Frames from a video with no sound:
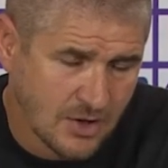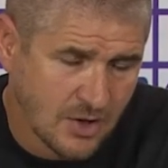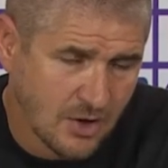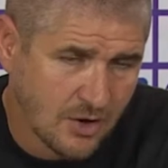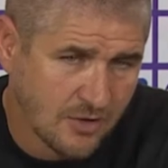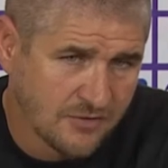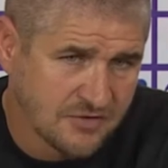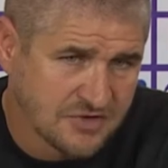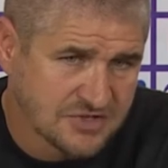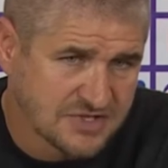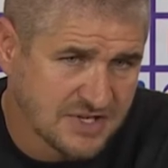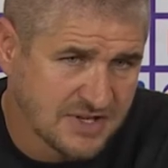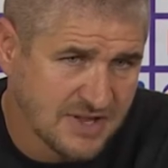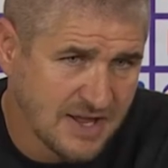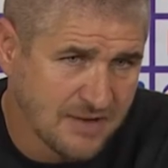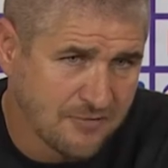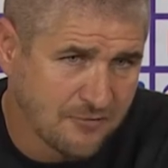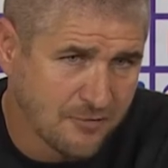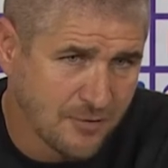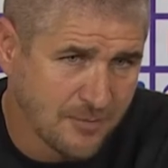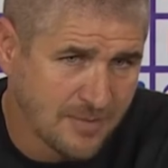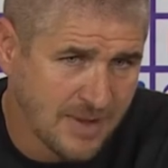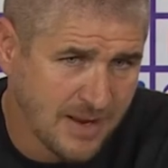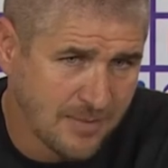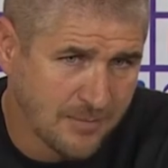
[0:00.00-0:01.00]
Obviously, then
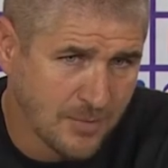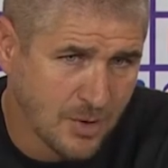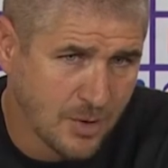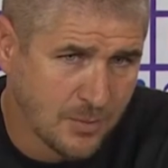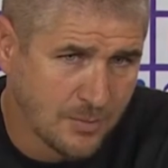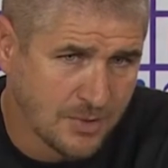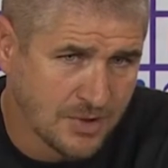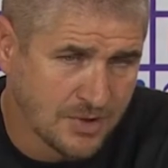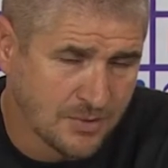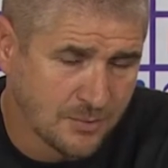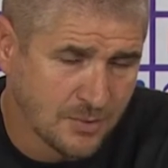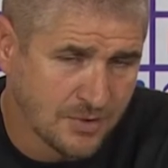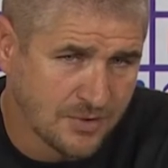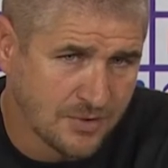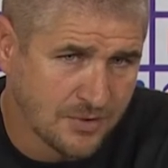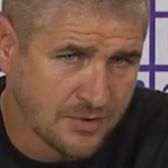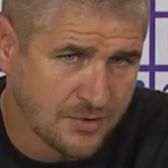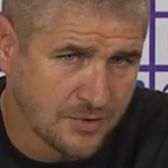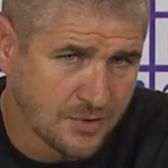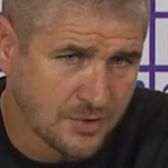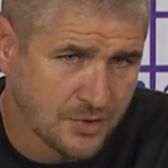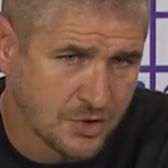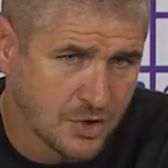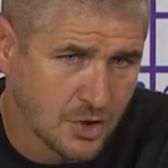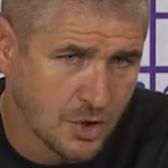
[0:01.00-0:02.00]
from that moment when the
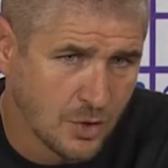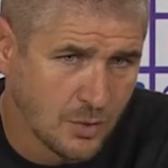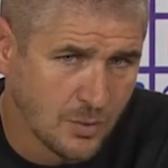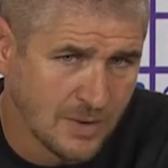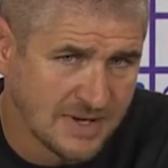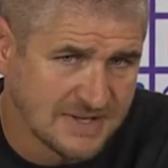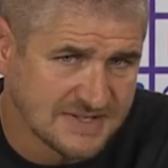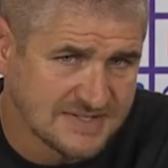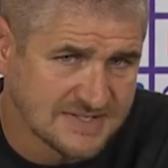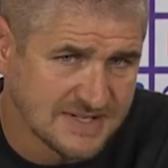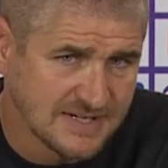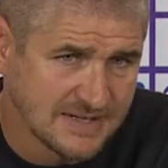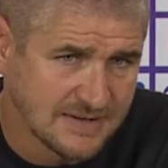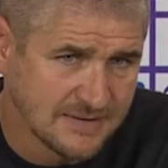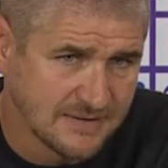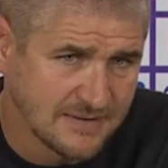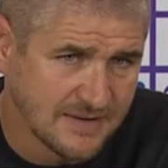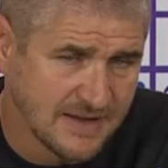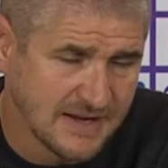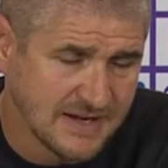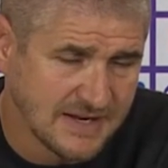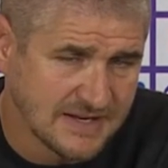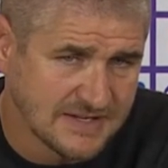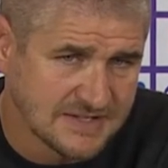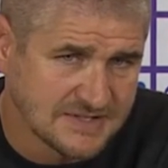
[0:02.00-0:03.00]
third goal went in,
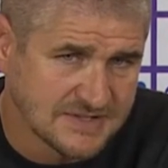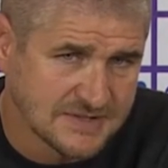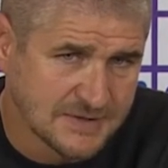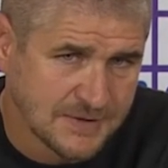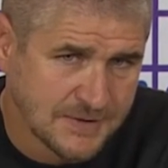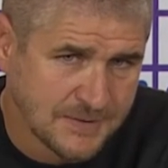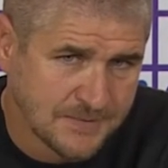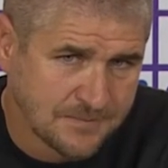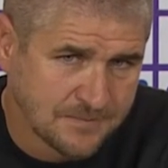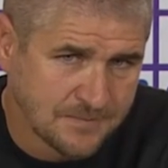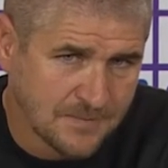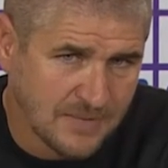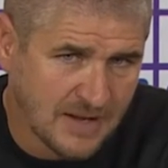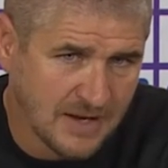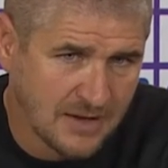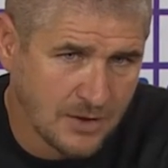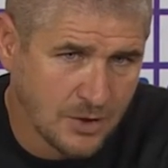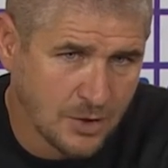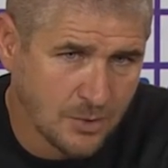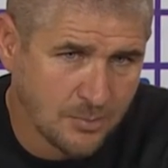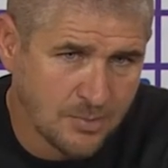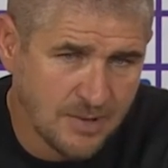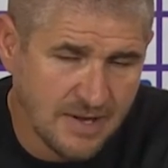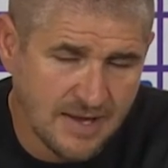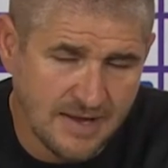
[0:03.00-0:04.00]
then it's a
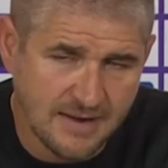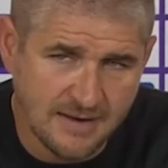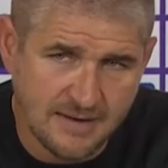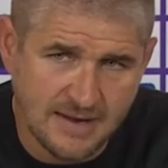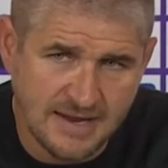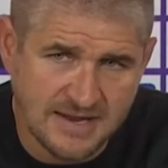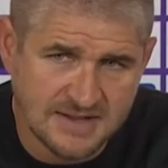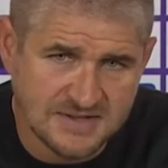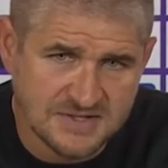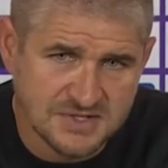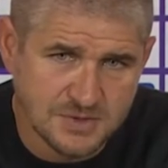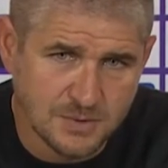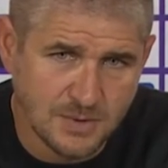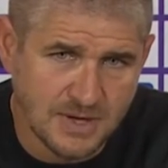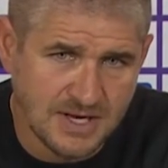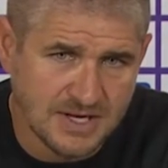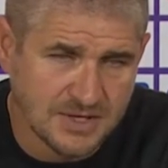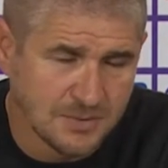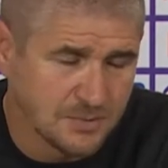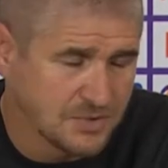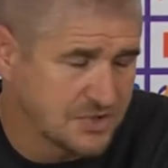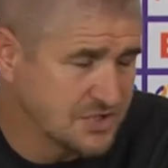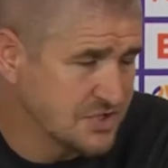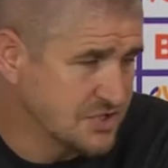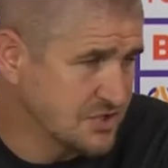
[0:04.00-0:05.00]
little bit
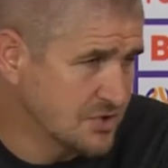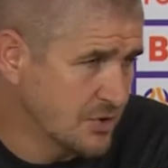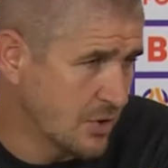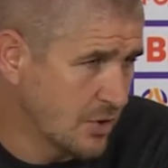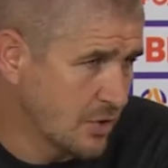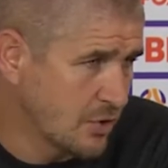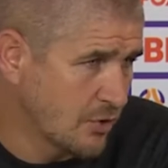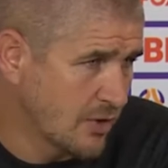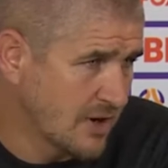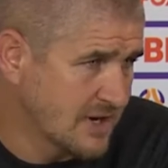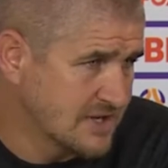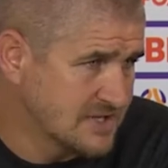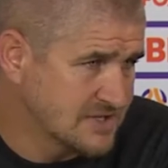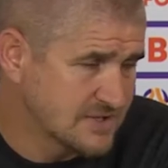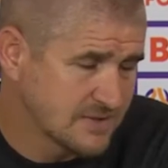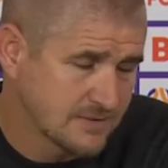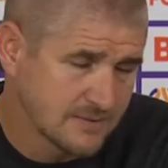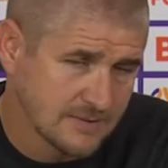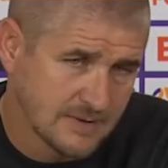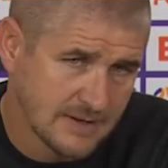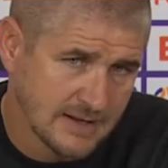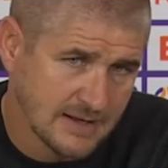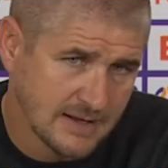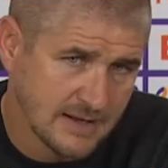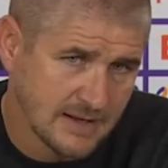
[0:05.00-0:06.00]
end-to-end, which is not great,
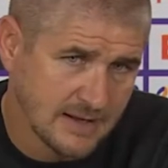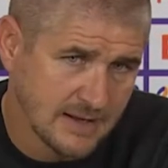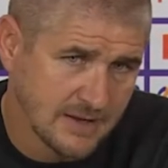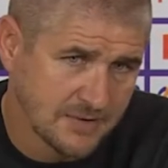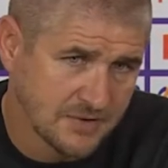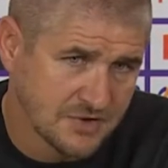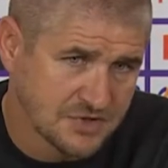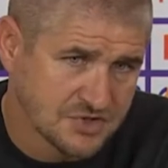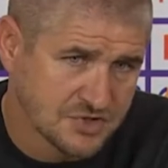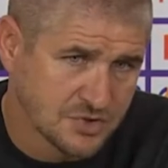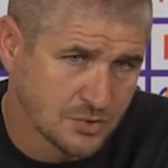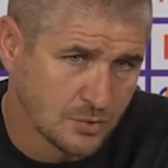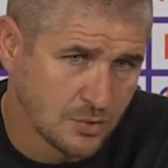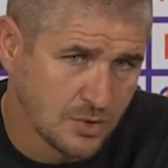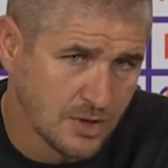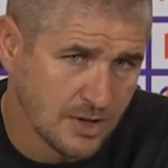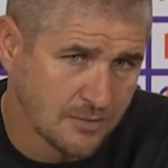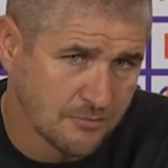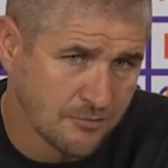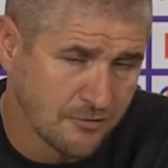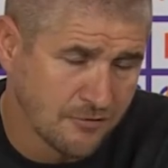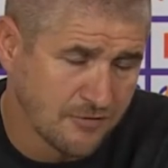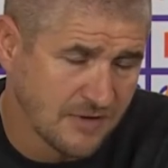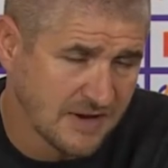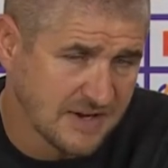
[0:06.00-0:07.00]
and the scoreline
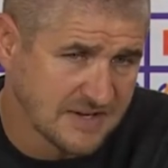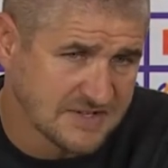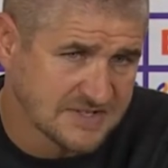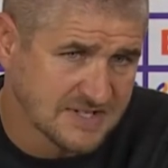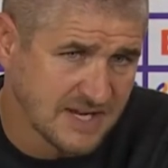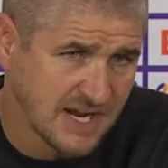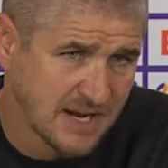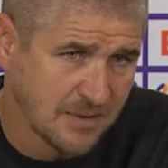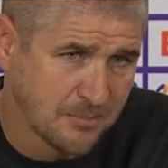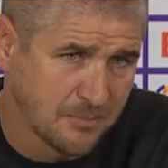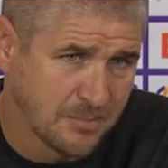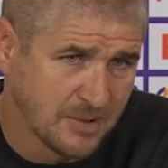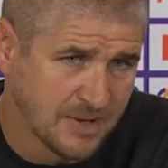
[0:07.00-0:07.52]
reflects that.